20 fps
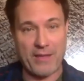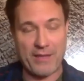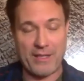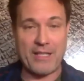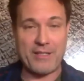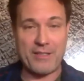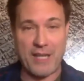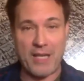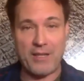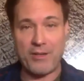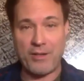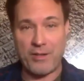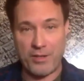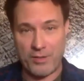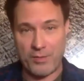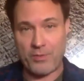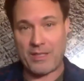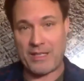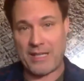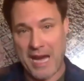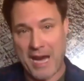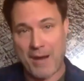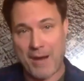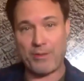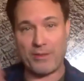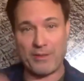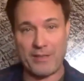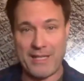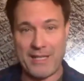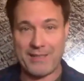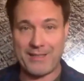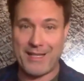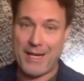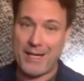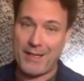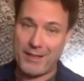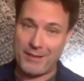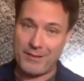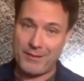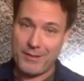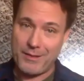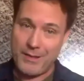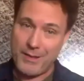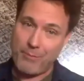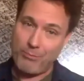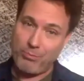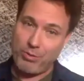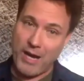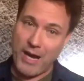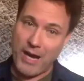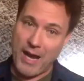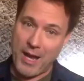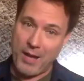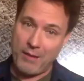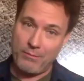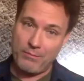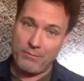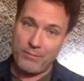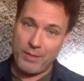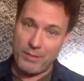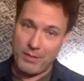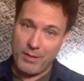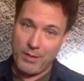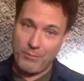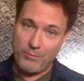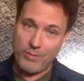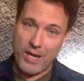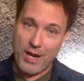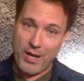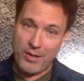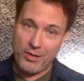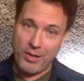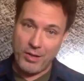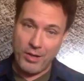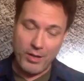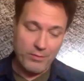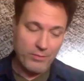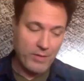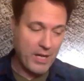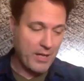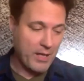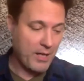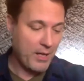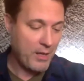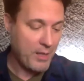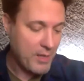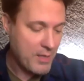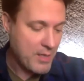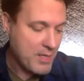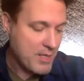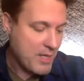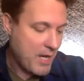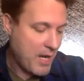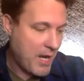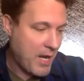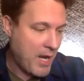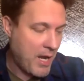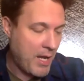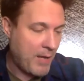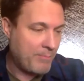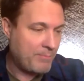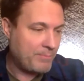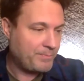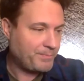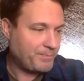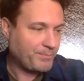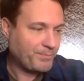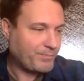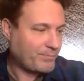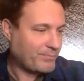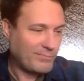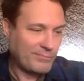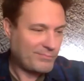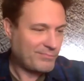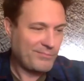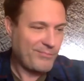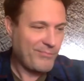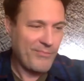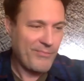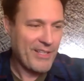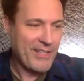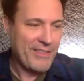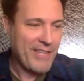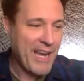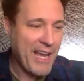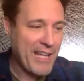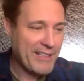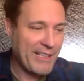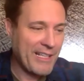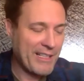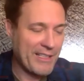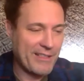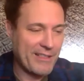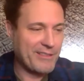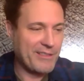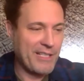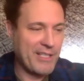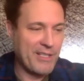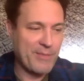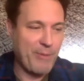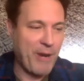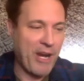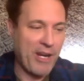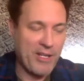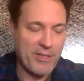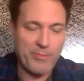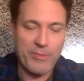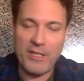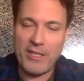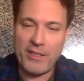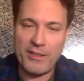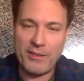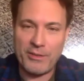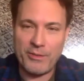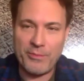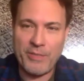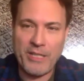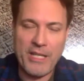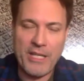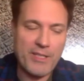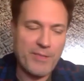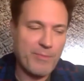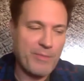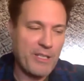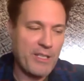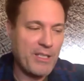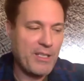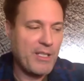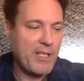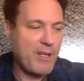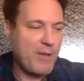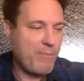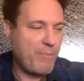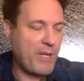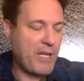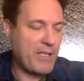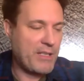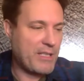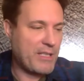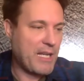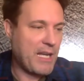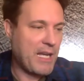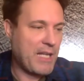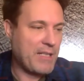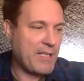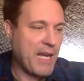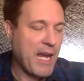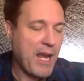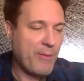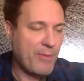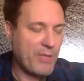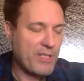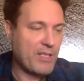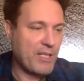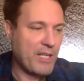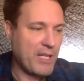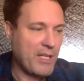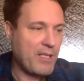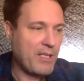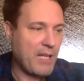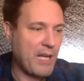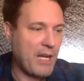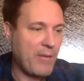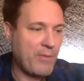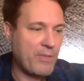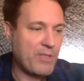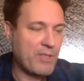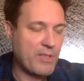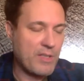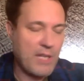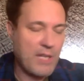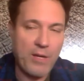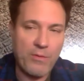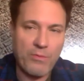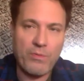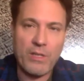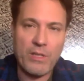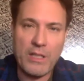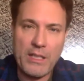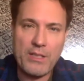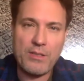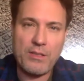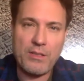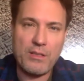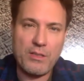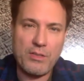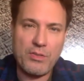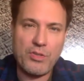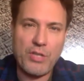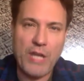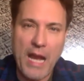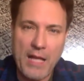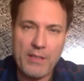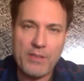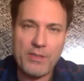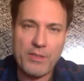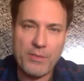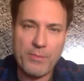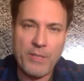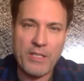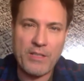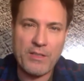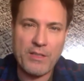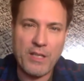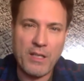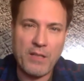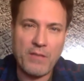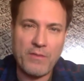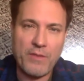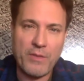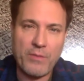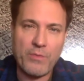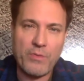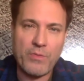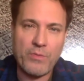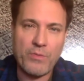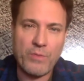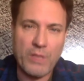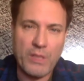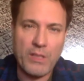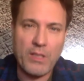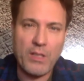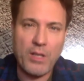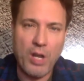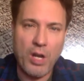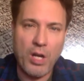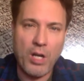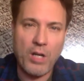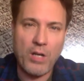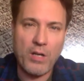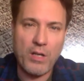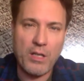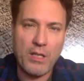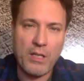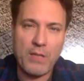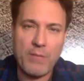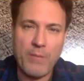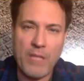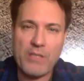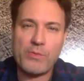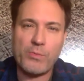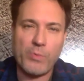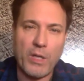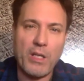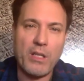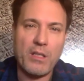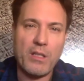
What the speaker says: And I say nerds with a capital N, like proud nerd right here. That like inspires me and illuminates me. But yeah, I would just say I really challenged myself, and it was really hard in the best way.